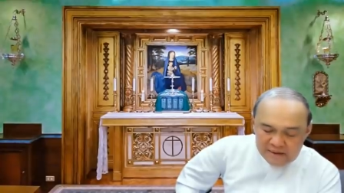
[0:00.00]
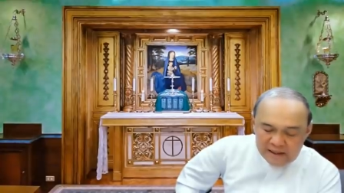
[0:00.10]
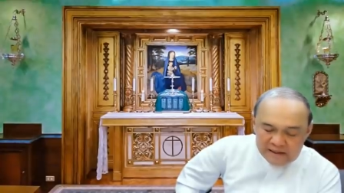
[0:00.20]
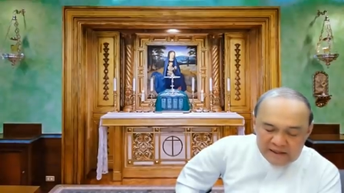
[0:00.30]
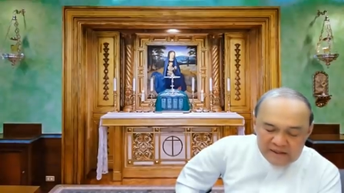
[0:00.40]

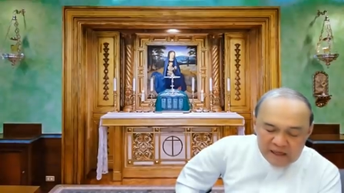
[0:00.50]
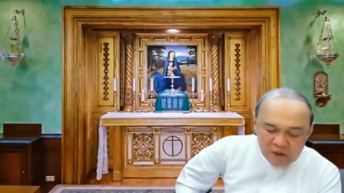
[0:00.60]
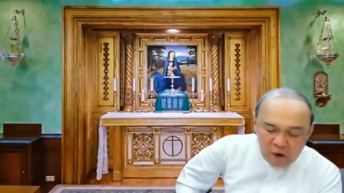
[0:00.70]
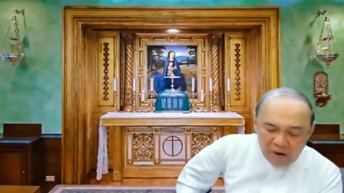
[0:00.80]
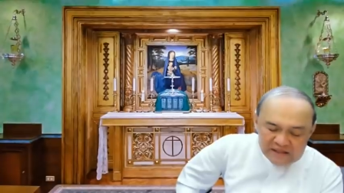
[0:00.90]
And are not
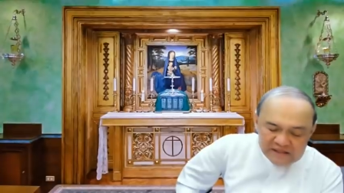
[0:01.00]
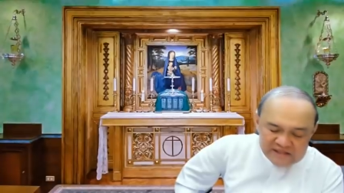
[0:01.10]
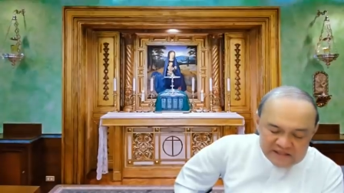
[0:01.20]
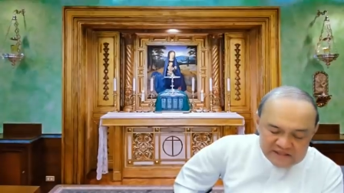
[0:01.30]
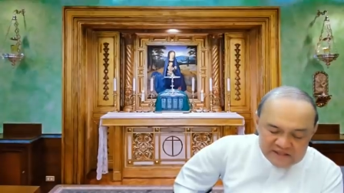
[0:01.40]
all his
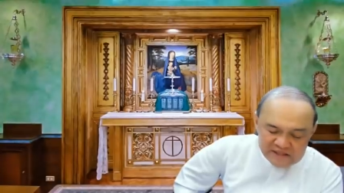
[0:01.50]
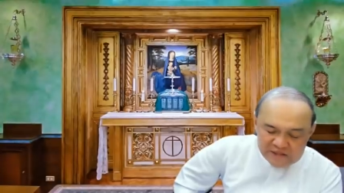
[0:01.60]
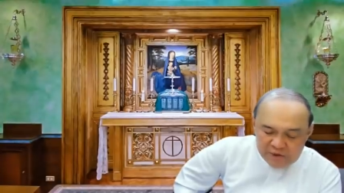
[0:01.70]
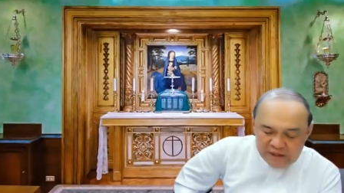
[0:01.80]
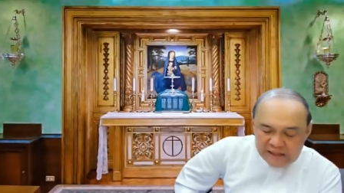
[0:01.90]
sisters
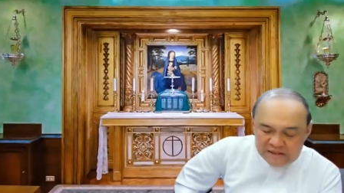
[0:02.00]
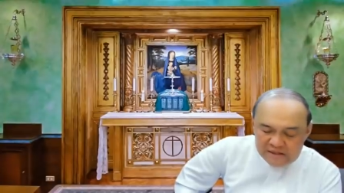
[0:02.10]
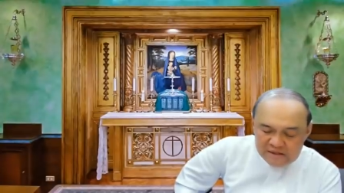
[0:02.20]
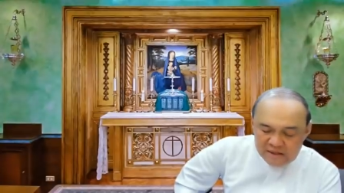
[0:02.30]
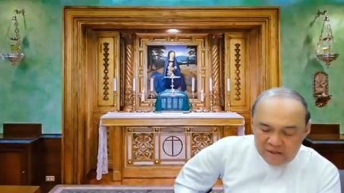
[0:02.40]
with
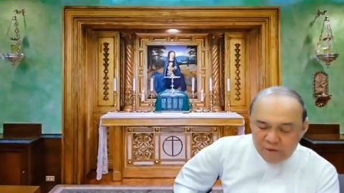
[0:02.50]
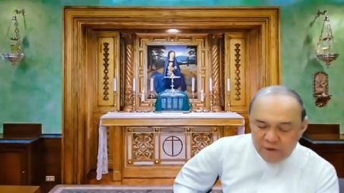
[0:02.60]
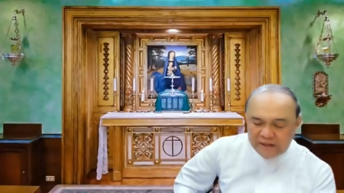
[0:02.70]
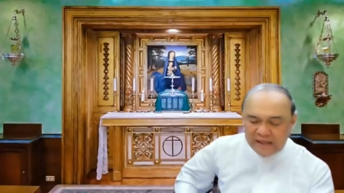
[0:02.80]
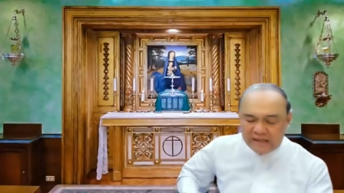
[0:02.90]
us?
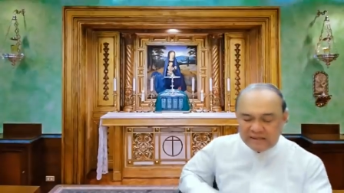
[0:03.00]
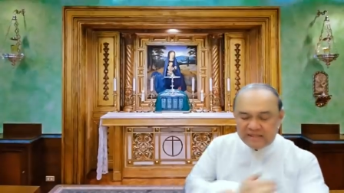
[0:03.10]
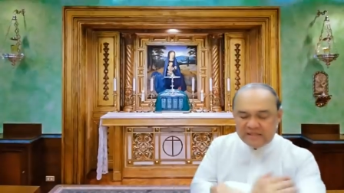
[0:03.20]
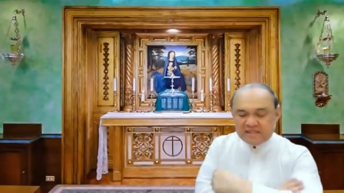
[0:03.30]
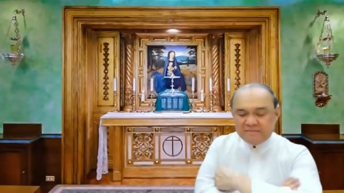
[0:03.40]
Where then
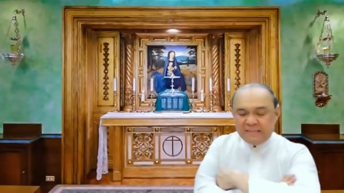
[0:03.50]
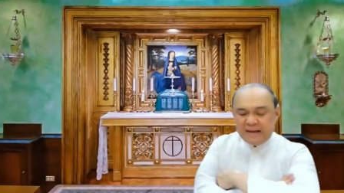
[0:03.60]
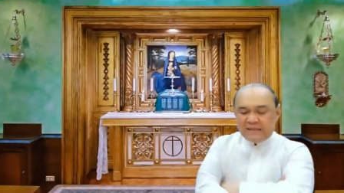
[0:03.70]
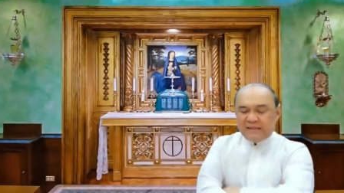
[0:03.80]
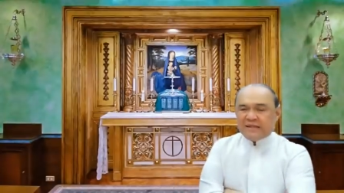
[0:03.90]
did this
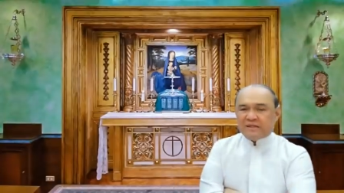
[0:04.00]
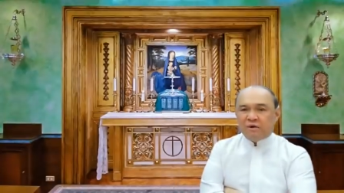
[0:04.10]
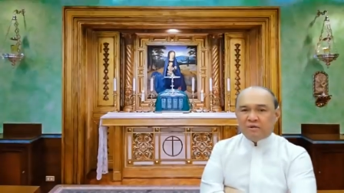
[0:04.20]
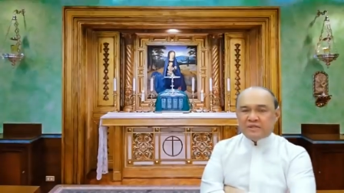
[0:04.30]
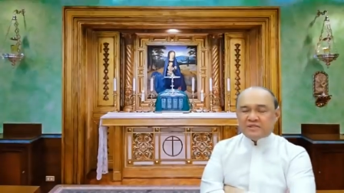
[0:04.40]
man get
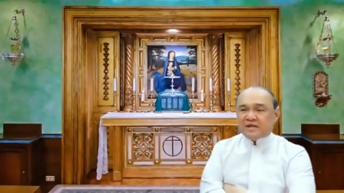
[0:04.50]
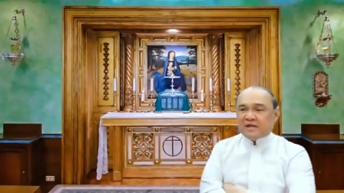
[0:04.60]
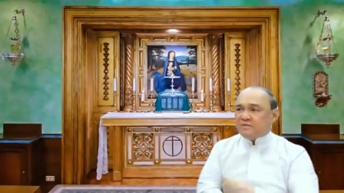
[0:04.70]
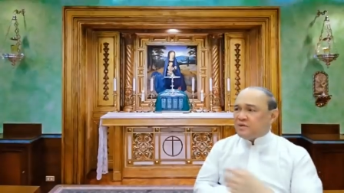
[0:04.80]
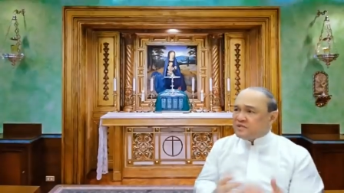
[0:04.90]
all this? In
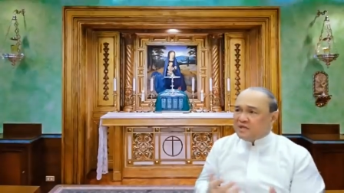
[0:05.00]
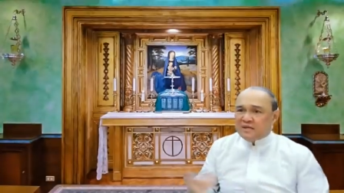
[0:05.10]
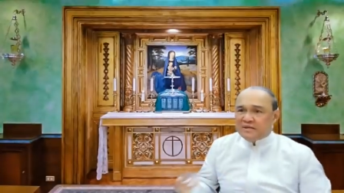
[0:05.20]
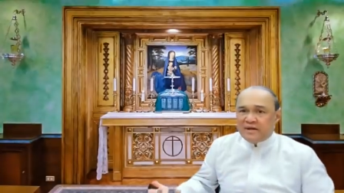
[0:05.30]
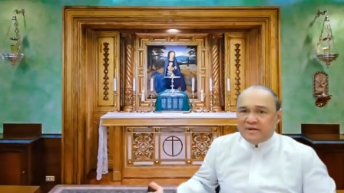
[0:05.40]
other words,
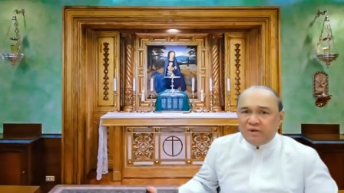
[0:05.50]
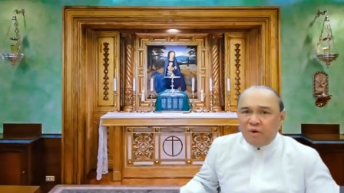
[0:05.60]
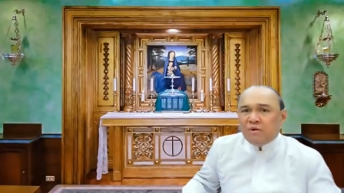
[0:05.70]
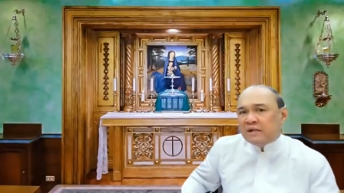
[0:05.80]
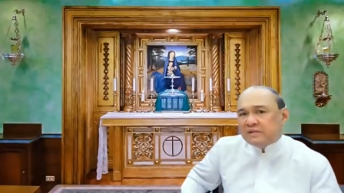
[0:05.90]
they're
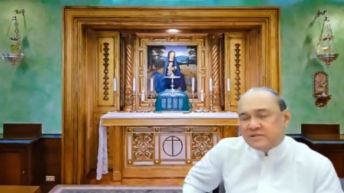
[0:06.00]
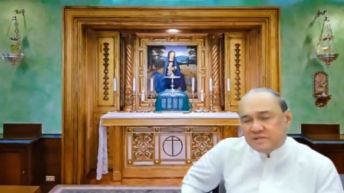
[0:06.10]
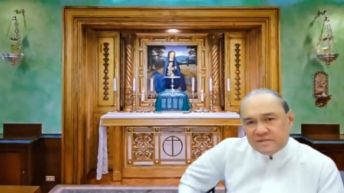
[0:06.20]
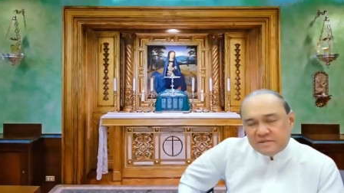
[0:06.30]
locals.